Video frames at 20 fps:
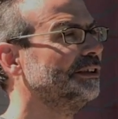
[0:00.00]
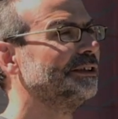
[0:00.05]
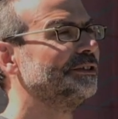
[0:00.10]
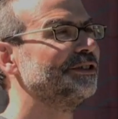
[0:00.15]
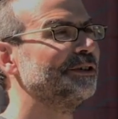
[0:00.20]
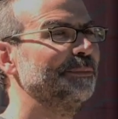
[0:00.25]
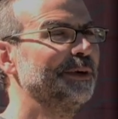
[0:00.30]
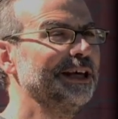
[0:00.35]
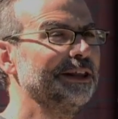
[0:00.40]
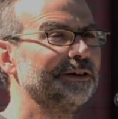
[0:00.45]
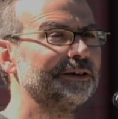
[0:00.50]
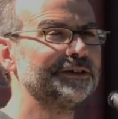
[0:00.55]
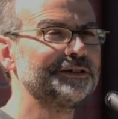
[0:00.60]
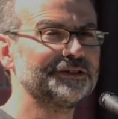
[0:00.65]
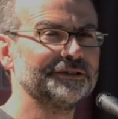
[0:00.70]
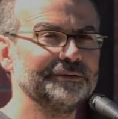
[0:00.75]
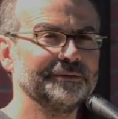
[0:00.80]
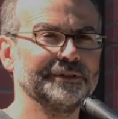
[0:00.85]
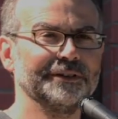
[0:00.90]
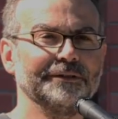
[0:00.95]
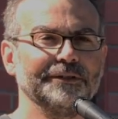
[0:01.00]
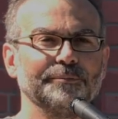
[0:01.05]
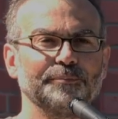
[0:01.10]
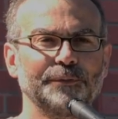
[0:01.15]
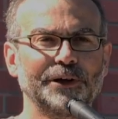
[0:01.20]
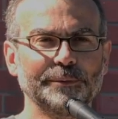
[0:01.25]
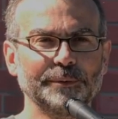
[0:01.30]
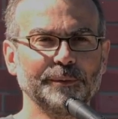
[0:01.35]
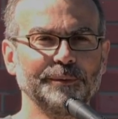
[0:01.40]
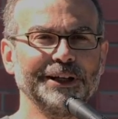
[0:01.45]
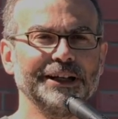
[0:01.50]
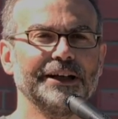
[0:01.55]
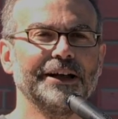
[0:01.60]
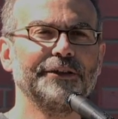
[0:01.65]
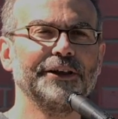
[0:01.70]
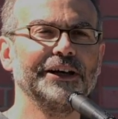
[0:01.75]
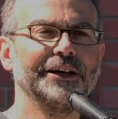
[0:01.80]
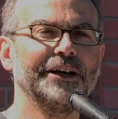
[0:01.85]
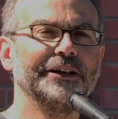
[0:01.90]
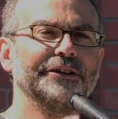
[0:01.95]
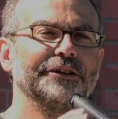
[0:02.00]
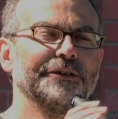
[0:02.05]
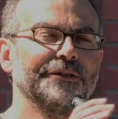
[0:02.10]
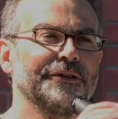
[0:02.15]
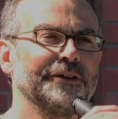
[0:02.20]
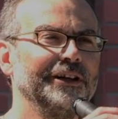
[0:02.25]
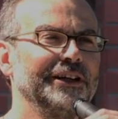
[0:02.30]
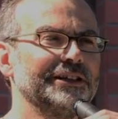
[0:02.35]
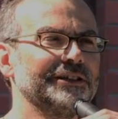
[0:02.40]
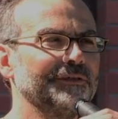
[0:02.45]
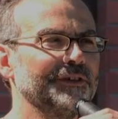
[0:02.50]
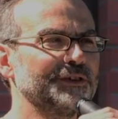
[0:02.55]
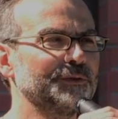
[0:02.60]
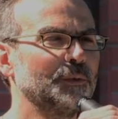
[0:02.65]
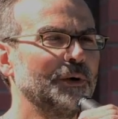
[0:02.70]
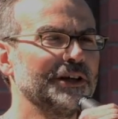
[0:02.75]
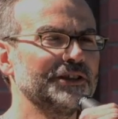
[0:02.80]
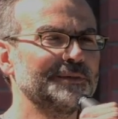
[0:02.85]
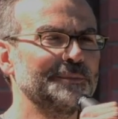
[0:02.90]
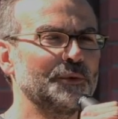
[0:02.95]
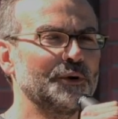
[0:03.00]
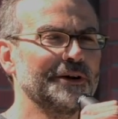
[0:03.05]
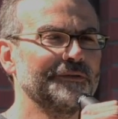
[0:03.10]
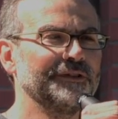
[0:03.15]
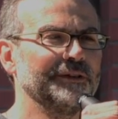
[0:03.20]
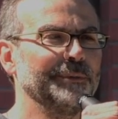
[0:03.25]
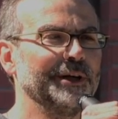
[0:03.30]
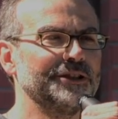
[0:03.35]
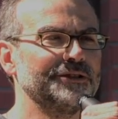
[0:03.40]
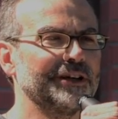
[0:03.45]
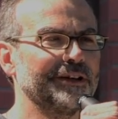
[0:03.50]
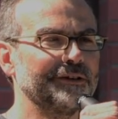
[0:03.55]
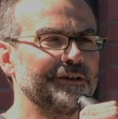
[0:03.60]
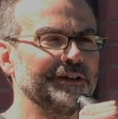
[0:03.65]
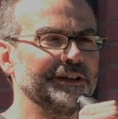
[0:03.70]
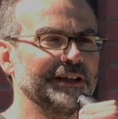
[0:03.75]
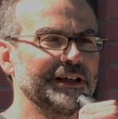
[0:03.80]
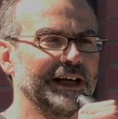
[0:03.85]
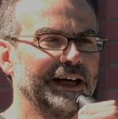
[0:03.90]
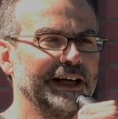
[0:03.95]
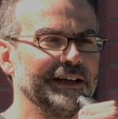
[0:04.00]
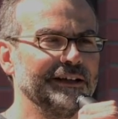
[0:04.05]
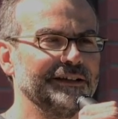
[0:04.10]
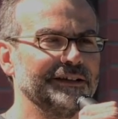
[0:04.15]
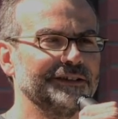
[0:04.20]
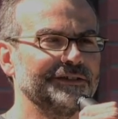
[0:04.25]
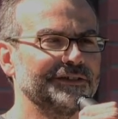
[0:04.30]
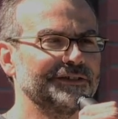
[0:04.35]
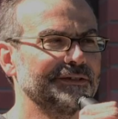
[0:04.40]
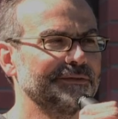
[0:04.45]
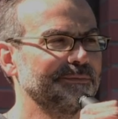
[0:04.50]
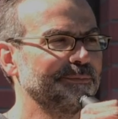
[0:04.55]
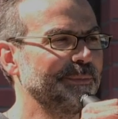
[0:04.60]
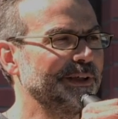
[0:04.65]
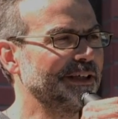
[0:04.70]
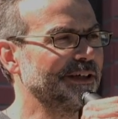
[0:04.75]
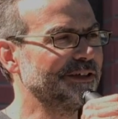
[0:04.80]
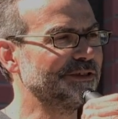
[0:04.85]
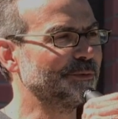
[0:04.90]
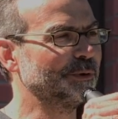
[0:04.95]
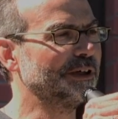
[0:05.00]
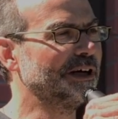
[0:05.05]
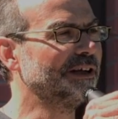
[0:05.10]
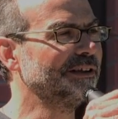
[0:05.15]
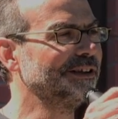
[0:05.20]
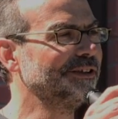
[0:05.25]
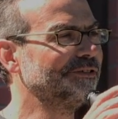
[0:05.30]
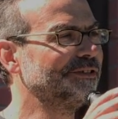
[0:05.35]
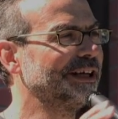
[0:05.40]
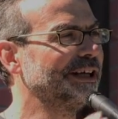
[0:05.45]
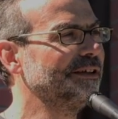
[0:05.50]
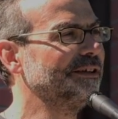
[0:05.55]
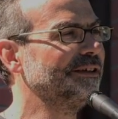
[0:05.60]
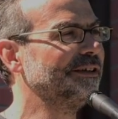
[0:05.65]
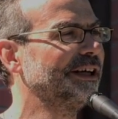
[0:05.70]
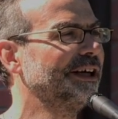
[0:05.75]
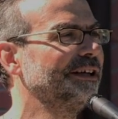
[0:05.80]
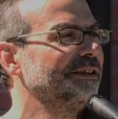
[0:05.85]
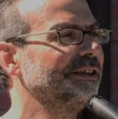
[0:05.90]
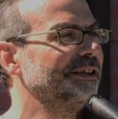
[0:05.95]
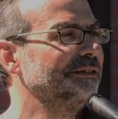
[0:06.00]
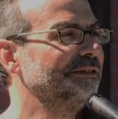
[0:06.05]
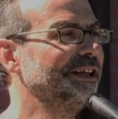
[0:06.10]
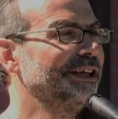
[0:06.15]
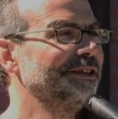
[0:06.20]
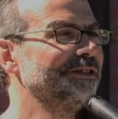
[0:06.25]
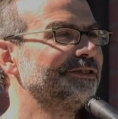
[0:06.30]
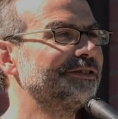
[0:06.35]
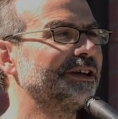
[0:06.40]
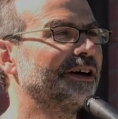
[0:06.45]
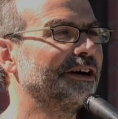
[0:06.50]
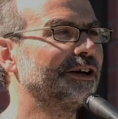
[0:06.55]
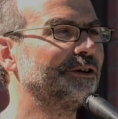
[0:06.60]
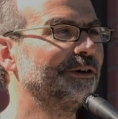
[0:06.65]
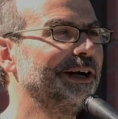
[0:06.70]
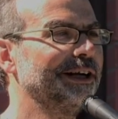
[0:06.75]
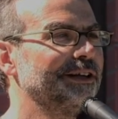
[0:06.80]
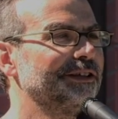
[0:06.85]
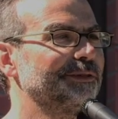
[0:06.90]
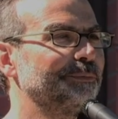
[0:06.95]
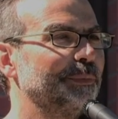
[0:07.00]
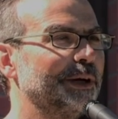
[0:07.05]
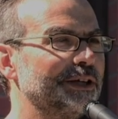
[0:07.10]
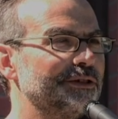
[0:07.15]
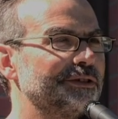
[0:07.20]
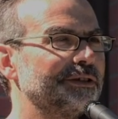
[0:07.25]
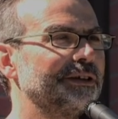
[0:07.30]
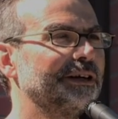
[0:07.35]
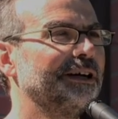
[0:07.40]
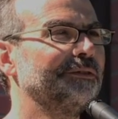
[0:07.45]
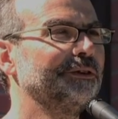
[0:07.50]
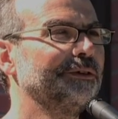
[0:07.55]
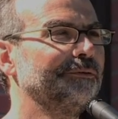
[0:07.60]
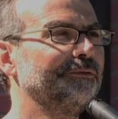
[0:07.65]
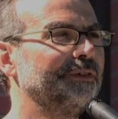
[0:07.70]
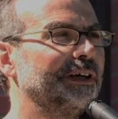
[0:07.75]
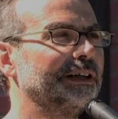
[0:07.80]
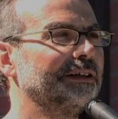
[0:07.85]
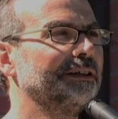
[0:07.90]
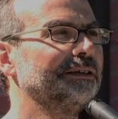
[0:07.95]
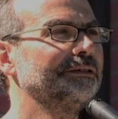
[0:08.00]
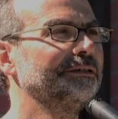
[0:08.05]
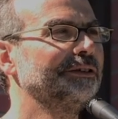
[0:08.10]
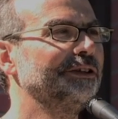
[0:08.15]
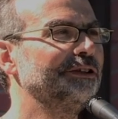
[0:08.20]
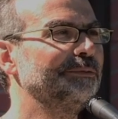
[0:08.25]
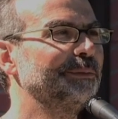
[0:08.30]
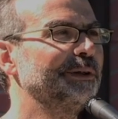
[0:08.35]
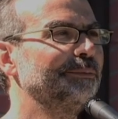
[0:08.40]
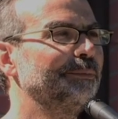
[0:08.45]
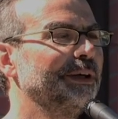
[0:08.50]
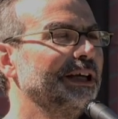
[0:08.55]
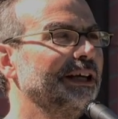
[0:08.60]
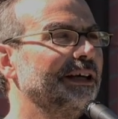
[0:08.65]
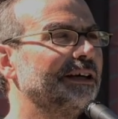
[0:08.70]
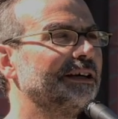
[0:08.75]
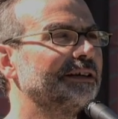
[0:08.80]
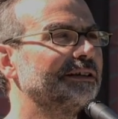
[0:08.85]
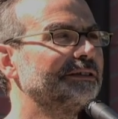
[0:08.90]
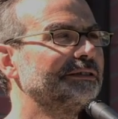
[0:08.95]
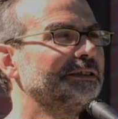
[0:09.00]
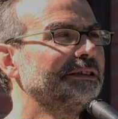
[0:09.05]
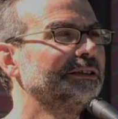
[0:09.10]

To me, there's probably nothing on earth that each of us wants more from each other than kindness, because when all is said and done, it is our greatest measure of a fellow human being.